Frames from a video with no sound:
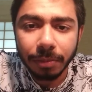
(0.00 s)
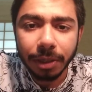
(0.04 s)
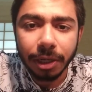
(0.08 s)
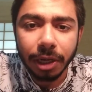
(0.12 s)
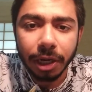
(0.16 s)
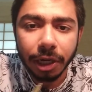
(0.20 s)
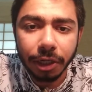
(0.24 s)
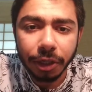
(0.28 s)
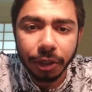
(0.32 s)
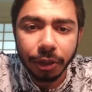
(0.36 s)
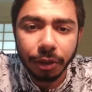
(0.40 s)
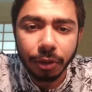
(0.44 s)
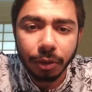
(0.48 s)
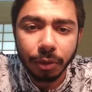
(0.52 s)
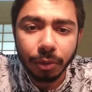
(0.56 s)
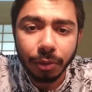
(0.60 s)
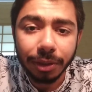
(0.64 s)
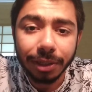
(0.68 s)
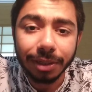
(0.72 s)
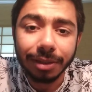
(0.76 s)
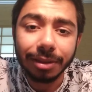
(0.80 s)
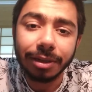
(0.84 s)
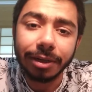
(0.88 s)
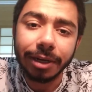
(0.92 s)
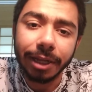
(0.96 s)
be continued
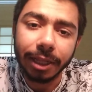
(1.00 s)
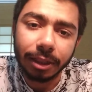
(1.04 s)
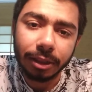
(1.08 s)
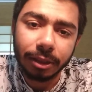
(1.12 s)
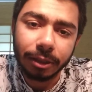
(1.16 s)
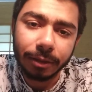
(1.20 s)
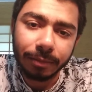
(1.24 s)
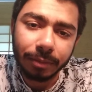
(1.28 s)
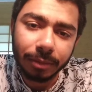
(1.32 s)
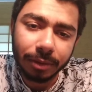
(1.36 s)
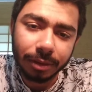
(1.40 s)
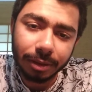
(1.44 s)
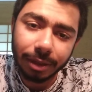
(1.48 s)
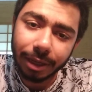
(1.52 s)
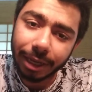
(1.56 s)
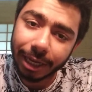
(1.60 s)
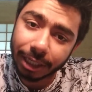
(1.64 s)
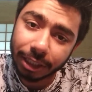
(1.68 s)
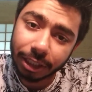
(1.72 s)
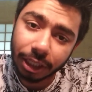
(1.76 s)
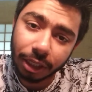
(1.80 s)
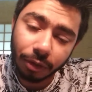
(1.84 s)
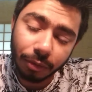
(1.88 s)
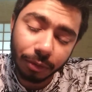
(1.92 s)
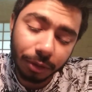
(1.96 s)
till the death. The
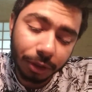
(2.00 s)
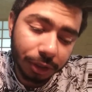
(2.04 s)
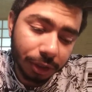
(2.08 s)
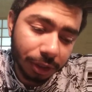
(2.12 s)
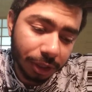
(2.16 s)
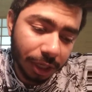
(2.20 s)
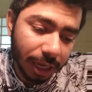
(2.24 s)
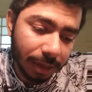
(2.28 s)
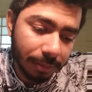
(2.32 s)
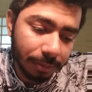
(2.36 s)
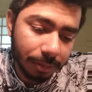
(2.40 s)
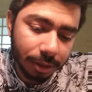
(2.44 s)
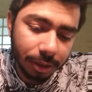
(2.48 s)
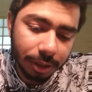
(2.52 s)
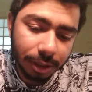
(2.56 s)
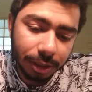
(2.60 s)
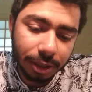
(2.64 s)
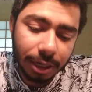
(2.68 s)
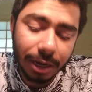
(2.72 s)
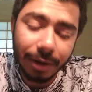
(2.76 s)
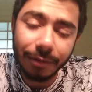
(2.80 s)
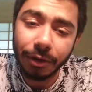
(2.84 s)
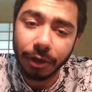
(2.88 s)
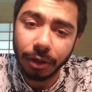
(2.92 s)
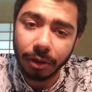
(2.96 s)
exsanguination can be there,
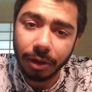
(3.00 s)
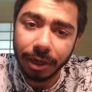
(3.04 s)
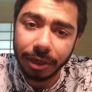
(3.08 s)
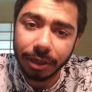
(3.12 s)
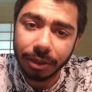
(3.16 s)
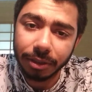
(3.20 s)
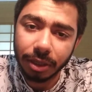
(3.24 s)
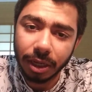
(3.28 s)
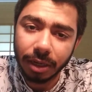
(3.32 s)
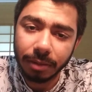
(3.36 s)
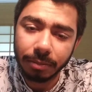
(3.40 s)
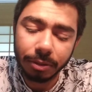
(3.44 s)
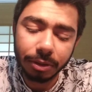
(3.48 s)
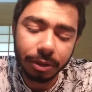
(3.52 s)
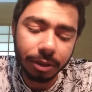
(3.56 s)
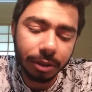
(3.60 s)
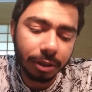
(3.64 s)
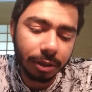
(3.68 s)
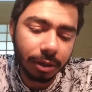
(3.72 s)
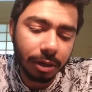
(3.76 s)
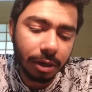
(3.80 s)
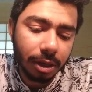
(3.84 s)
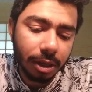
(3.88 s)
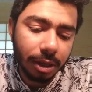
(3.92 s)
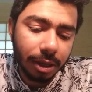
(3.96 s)
diverticulitis can be
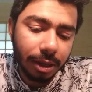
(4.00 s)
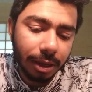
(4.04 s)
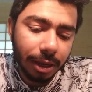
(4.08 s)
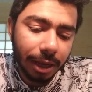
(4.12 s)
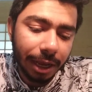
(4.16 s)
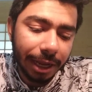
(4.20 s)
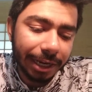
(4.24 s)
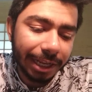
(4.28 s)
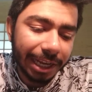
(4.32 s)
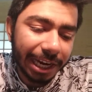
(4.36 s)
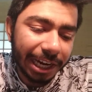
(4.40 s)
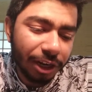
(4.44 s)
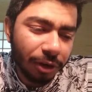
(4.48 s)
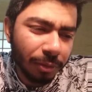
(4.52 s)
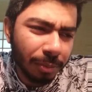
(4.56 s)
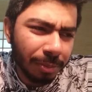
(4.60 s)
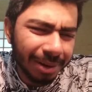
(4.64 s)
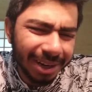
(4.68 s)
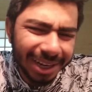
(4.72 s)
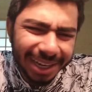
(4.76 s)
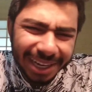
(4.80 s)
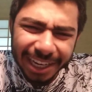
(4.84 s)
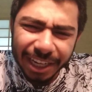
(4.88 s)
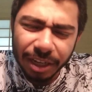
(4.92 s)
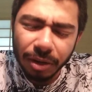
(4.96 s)
there, any kind of
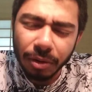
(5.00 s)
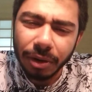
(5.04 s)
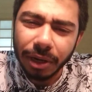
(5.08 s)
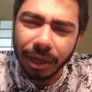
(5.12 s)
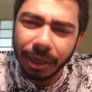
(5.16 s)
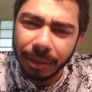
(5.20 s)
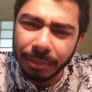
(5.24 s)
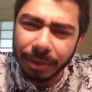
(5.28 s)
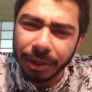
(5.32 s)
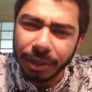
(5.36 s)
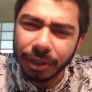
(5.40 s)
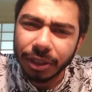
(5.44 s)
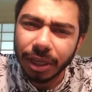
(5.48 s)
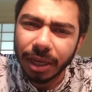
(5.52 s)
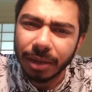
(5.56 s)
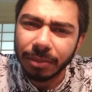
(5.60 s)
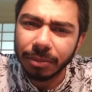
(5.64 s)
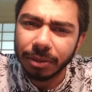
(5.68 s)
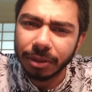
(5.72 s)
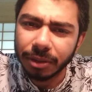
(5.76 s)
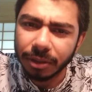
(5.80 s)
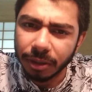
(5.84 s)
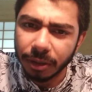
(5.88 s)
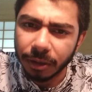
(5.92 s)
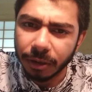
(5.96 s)
bleeding or hemorrhage can
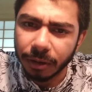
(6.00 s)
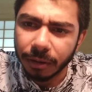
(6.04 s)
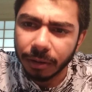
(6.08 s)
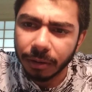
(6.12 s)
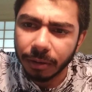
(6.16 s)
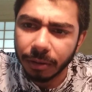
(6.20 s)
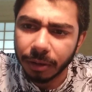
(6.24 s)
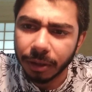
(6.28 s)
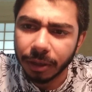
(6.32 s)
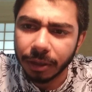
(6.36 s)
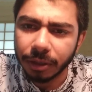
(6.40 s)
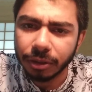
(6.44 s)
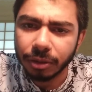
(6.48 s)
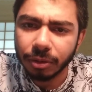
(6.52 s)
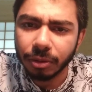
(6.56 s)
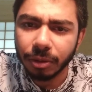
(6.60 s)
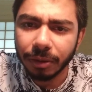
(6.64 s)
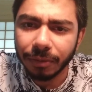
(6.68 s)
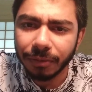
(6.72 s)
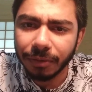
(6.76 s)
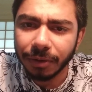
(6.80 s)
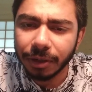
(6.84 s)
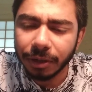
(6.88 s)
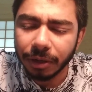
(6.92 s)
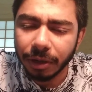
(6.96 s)
be there. Okay, so
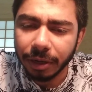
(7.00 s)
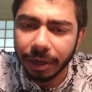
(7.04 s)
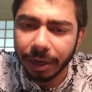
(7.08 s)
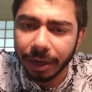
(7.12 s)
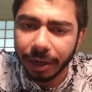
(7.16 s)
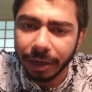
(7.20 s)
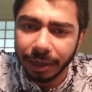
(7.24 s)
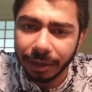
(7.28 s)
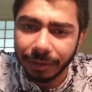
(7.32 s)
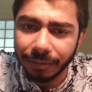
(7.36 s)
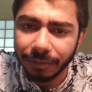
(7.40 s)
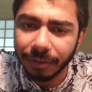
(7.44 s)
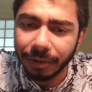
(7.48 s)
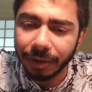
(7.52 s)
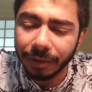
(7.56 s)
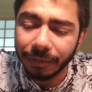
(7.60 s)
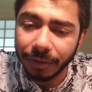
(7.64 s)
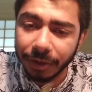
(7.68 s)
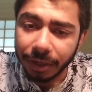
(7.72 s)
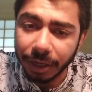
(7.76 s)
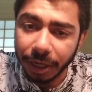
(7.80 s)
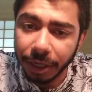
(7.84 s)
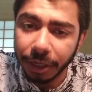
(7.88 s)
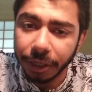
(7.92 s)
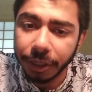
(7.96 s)
if it, it if
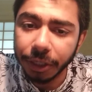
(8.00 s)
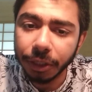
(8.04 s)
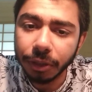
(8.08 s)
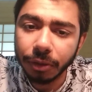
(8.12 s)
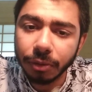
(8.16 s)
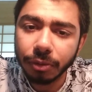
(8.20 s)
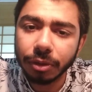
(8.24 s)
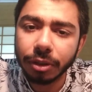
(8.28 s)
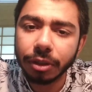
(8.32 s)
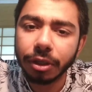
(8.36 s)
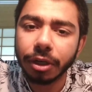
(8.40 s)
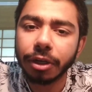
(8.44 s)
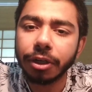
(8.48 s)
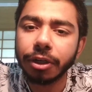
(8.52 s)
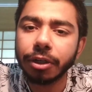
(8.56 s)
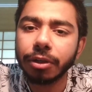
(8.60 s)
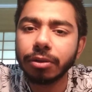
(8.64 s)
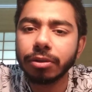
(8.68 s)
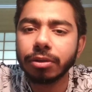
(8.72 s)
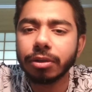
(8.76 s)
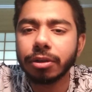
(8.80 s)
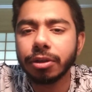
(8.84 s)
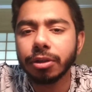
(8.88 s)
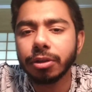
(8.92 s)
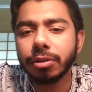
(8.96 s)
it continues and
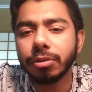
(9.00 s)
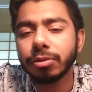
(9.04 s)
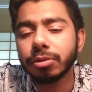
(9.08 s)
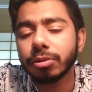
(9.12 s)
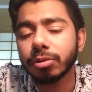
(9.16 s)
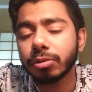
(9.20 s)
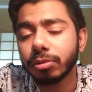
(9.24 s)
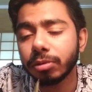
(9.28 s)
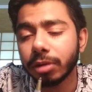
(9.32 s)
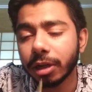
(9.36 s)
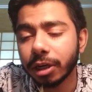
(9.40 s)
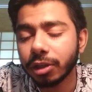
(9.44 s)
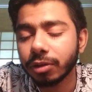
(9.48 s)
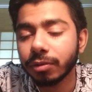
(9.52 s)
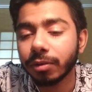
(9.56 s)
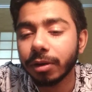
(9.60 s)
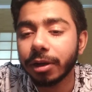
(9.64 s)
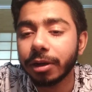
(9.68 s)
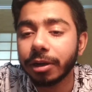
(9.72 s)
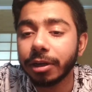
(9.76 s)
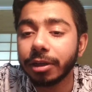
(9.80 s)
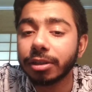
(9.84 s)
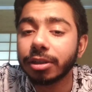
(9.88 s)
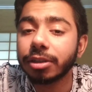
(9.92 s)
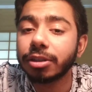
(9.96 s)
continues, continues, so that's why
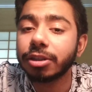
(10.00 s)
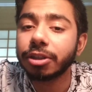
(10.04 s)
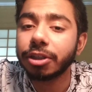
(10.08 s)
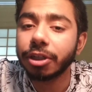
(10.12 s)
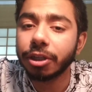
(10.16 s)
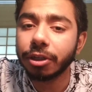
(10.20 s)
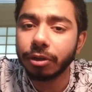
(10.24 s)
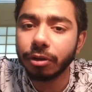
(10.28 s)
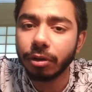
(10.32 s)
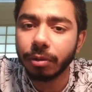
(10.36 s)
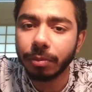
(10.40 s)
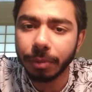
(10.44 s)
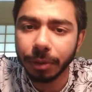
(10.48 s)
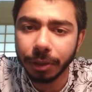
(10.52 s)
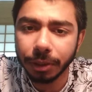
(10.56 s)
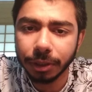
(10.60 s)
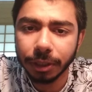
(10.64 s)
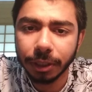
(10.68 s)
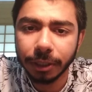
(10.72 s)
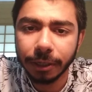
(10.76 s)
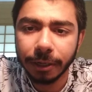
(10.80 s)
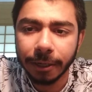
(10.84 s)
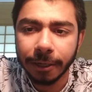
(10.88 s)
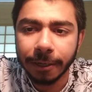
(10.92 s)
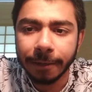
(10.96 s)
resuscitate your
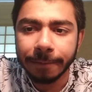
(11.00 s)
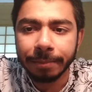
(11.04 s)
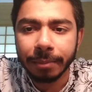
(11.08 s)
patient.